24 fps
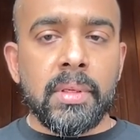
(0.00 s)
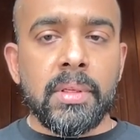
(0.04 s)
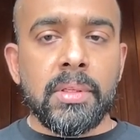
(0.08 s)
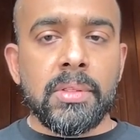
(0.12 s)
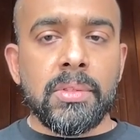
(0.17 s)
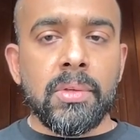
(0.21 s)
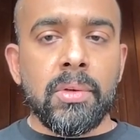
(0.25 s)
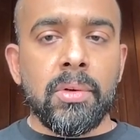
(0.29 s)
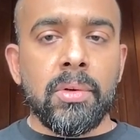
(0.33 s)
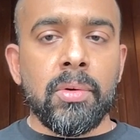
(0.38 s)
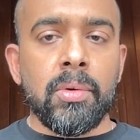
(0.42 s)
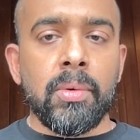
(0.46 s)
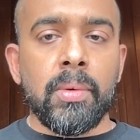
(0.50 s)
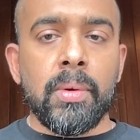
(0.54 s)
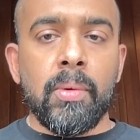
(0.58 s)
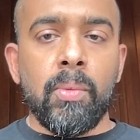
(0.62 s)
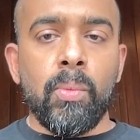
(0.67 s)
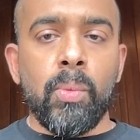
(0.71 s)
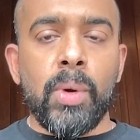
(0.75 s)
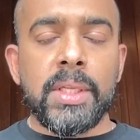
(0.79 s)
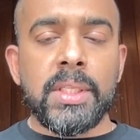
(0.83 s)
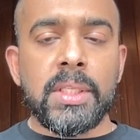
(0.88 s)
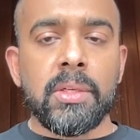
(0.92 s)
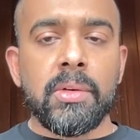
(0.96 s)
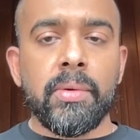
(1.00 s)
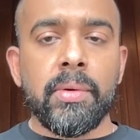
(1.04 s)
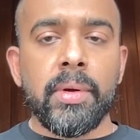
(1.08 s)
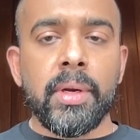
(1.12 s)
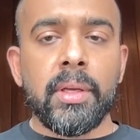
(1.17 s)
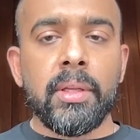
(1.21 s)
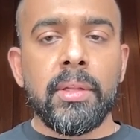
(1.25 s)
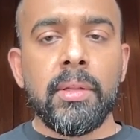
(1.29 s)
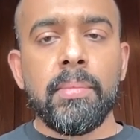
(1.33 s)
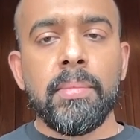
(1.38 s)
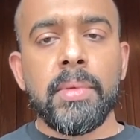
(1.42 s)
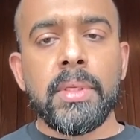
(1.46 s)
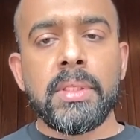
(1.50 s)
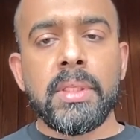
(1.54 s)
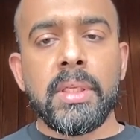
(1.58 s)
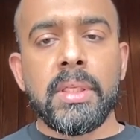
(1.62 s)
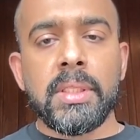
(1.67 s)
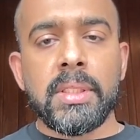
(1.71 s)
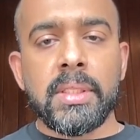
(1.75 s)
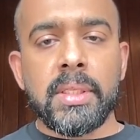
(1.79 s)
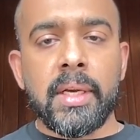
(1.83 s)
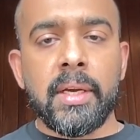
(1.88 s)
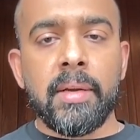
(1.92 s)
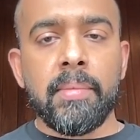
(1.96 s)
So once a curriculum is
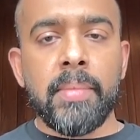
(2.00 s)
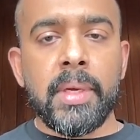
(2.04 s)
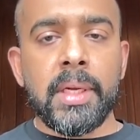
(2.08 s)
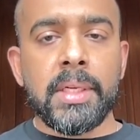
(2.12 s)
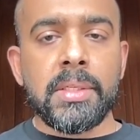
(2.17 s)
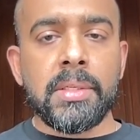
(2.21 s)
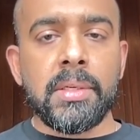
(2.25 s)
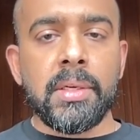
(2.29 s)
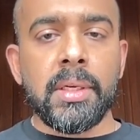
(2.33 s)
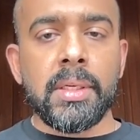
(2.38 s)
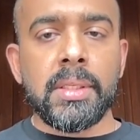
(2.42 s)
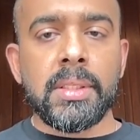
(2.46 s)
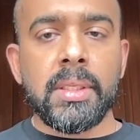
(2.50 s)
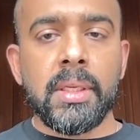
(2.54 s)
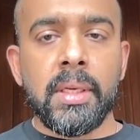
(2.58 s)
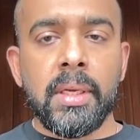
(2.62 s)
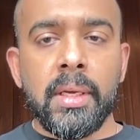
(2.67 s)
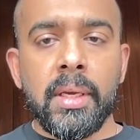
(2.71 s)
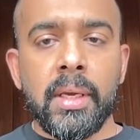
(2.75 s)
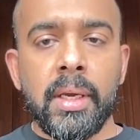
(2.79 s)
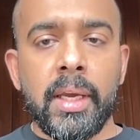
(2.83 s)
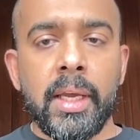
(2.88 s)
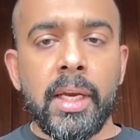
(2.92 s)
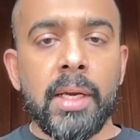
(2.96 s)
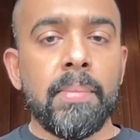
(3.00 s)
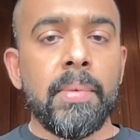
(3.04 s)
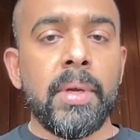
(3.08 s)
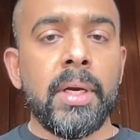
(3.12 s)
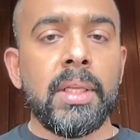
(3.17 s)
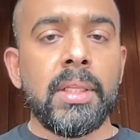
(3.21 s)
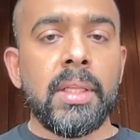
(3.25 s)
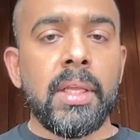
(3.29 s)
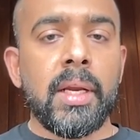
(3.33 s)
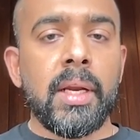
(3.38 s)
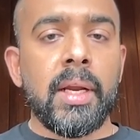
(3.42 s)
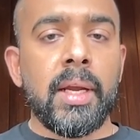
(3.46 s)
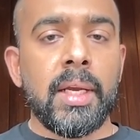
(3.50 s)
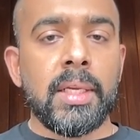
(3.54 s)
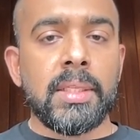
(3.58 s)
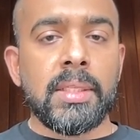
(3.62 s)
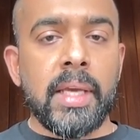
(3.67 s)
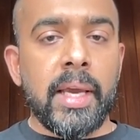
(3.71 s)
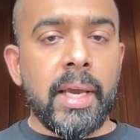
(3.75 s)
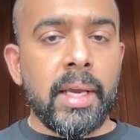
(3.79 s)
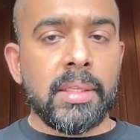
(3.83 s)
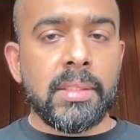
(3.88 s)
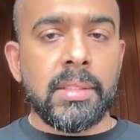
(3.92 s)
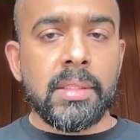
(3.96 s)
inside Metrics, anybody that
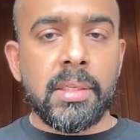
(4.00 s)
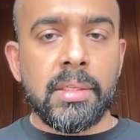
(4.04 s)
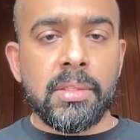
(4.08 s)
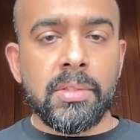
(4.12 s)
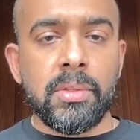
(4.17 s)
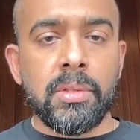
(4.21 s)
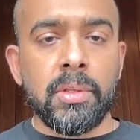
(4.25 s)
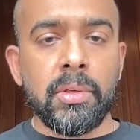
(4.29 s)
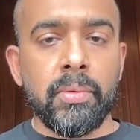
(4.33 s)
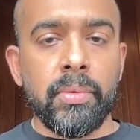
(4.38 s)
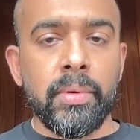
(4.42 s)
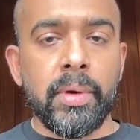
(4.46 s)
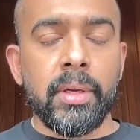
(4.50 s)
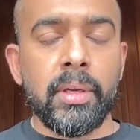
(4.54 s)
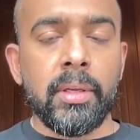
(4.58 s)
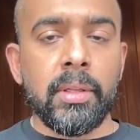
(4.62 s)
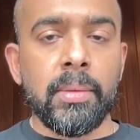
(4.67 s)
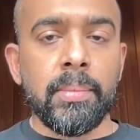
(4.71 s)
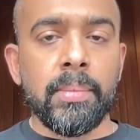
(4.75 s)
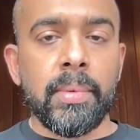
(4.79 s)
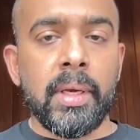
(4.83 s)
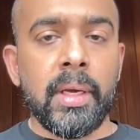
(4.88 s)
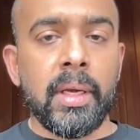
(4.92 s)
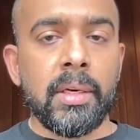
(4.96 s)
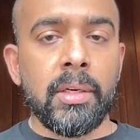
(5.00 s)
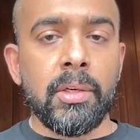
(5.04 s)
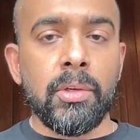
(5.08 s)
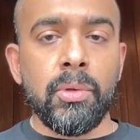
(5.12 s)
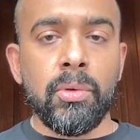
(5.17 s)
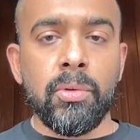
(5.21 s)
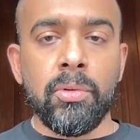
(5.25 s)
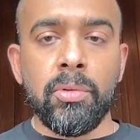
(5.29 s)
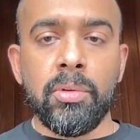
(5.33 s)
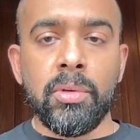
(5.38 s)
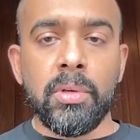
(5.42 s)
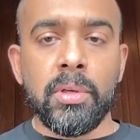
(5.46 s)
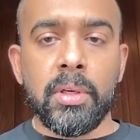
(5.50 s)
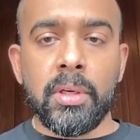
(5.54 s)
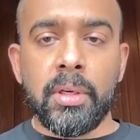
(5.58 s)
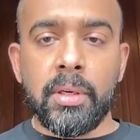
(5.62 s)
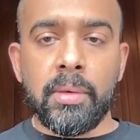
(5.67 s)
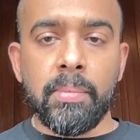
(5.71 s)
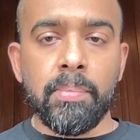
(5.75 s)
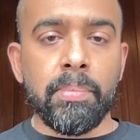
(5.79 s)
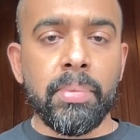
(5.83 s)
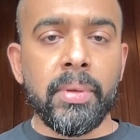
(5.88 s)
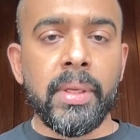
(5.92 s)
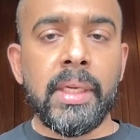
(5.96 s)
has access to the curriculum can do
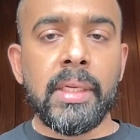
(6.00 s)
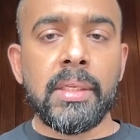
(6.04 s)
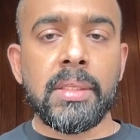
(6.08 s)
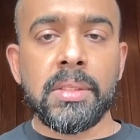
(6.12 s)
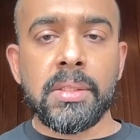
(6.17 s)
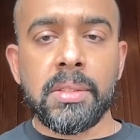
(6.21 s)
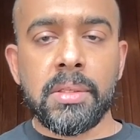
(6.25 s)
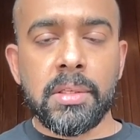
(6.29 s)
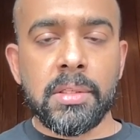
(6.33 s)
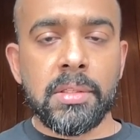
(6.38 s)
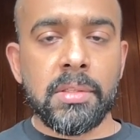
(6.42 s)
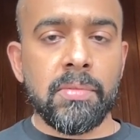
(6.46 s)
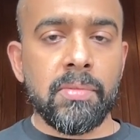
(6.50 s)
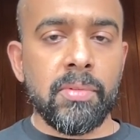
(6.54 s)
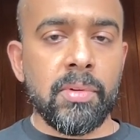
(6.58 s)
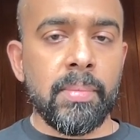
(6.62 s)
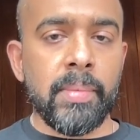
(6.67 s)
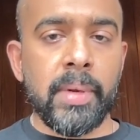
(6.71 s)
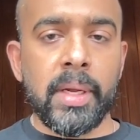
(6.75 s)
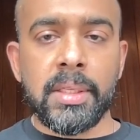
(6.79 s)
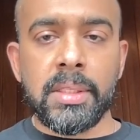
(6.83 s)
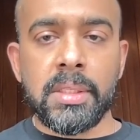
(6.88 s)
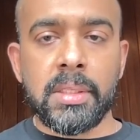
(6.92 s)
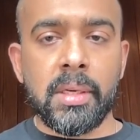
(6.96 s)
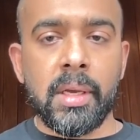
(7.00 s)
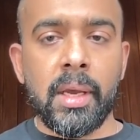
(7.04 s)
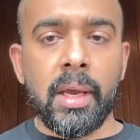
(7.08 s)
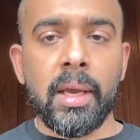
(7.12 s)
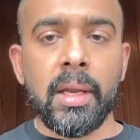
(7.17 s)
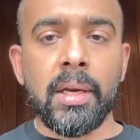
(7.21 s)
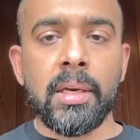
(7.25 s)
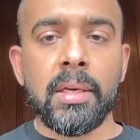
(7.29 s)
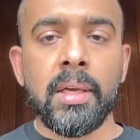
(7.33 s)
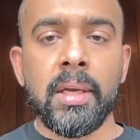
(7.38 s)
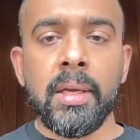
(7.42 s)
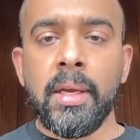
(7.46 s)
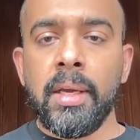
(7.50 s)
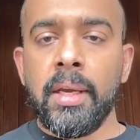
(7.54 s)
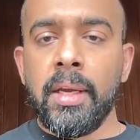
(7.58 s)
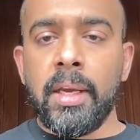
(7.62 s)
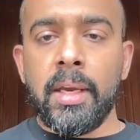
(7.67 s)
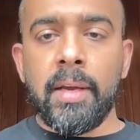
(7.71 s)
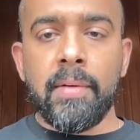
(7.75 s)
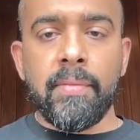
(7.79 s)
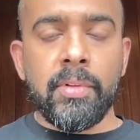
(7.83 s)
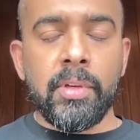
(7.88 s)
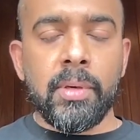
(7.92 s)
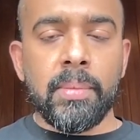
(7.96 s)
complete search from end to end,
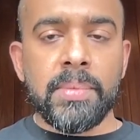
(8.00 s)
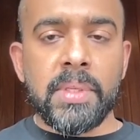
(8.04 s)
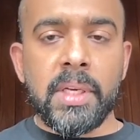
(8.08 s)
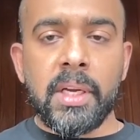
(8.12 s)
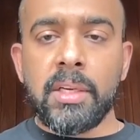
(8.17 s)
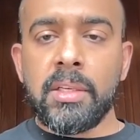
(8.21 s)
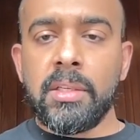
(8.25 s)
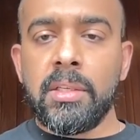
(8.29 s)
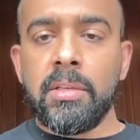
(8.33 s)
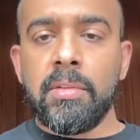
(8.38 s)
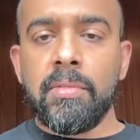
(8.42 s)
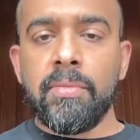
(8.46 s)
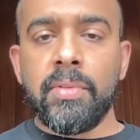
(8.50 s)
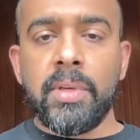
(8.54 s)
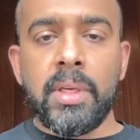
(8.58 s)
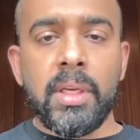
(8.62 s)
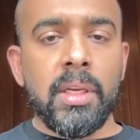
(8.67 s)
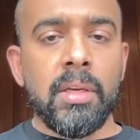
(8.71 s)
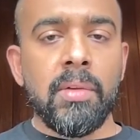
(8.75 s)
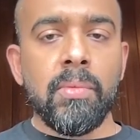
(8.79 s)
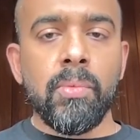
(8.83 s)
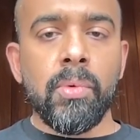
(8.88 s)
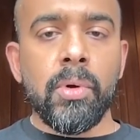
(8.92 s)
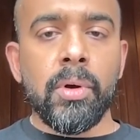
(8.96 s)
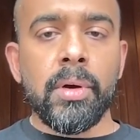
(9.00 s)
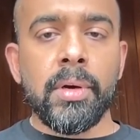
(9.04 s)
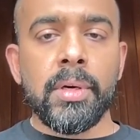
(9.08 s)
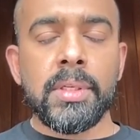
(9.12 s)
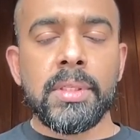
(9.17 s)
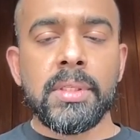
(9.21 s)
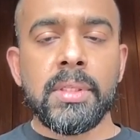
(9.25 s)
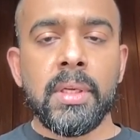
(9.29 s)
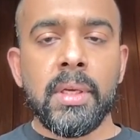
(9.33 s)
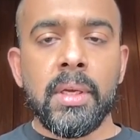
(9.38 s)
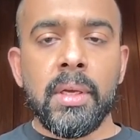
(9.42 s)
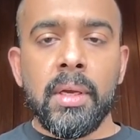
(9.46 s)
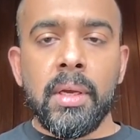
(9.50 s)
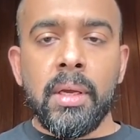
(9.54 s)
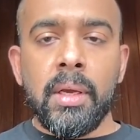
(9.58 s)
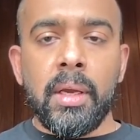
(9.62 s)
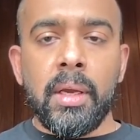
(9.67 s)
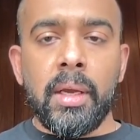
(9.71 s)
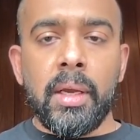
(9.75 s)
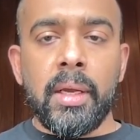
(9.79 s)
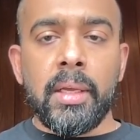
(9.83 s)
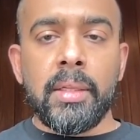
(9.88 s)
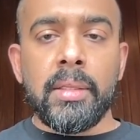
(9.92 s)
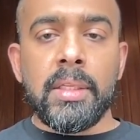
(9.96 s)
every objective, keywords,
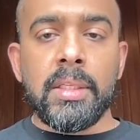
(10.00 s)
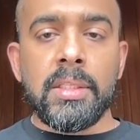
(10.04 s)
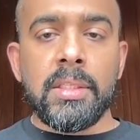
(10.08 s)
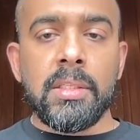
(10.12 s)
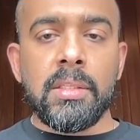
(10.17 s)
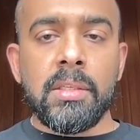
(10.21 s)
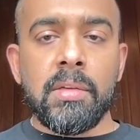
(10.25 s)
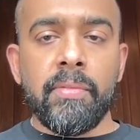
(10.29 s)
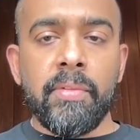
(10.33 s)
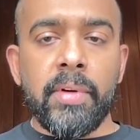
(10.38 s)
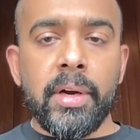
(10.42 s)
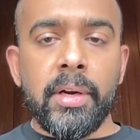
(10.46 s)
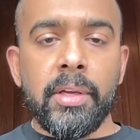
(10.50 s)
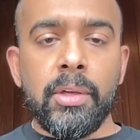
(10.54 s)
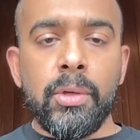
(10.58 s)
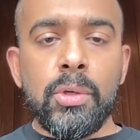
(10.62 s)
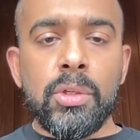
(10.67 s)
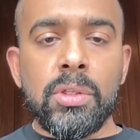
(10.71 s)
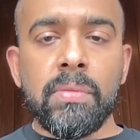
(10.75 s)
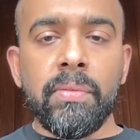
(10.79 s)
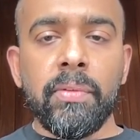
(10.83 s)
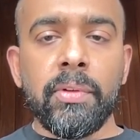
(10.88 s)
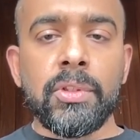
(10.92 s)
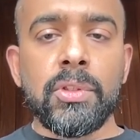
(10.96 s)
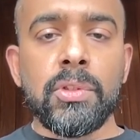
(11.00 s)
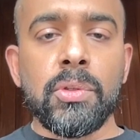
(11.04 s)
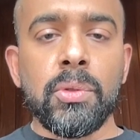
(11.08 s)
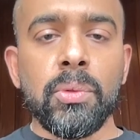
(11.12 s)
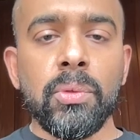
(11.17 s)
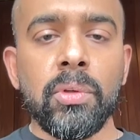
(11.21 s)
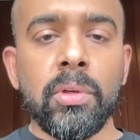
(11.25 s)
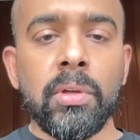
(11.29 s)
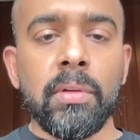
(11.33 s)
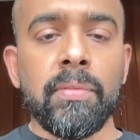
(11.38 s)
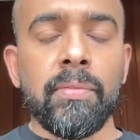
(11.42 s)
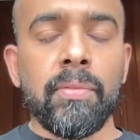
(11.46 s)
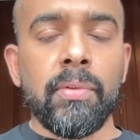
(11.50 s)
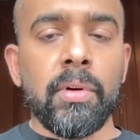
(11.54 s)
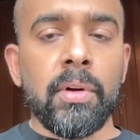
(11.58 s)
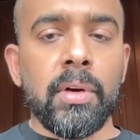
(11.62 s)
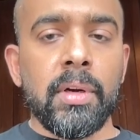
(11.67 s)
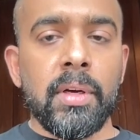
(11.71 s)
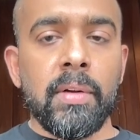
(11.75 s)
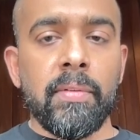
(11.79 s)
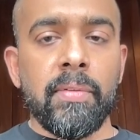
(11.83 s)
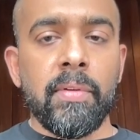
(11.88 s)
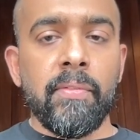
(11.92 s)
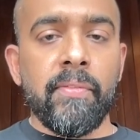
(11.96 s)
and this is a very useful tool for
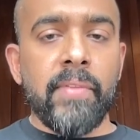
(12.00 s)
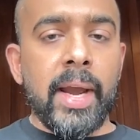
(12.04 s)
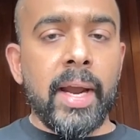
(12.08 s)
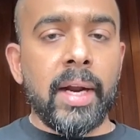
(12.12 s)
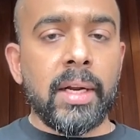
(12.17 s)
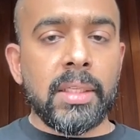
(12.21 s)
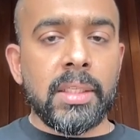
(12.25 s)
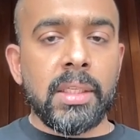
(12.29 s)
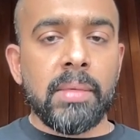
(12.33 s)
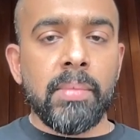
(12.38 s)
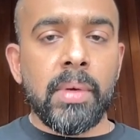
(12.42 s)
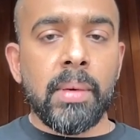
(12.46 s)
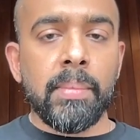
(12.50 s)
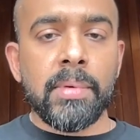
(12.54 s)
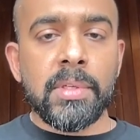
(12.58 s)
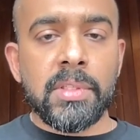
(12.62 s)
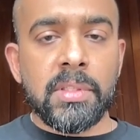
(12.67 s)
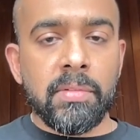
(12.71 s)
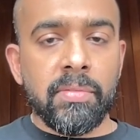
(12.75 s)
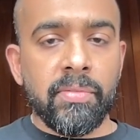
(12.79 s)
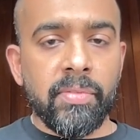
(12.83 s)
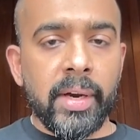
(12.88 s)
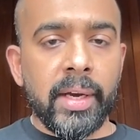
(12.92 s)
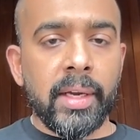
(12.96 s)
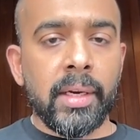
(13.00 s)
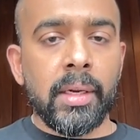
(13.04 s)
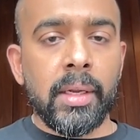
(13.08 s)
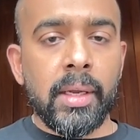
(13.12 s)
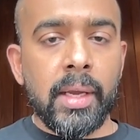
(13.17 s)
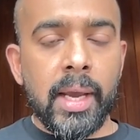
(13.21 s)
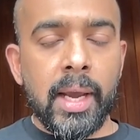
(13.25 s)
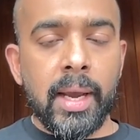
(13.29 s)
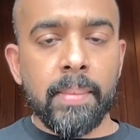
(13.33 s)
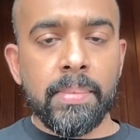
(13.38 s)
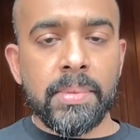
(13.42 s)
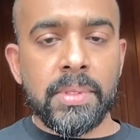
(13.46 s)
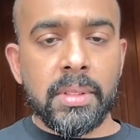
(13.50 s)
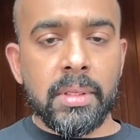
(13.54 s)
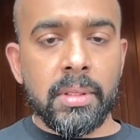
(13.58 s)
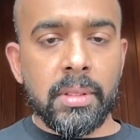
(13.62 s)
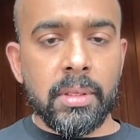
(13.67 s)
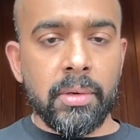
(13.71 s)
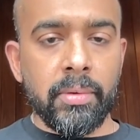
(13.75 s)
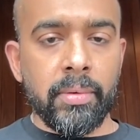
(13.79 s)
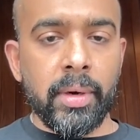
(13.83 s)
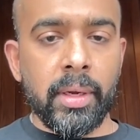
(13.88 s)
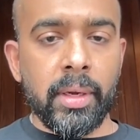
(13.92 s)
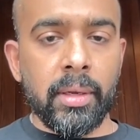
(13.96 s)
different faculty members to find gaps in
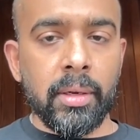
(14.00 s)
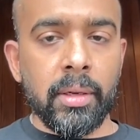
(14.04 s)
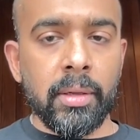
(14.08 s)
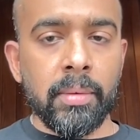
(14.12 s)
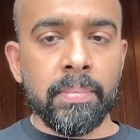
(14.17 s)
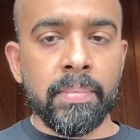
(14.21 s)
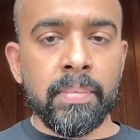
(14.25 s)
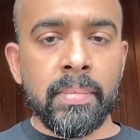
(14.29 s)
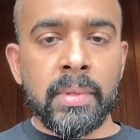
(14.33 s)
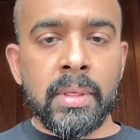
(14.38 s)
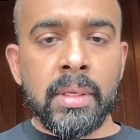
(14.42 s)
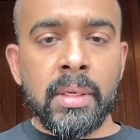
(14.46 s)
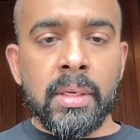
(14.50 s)
the curriculum.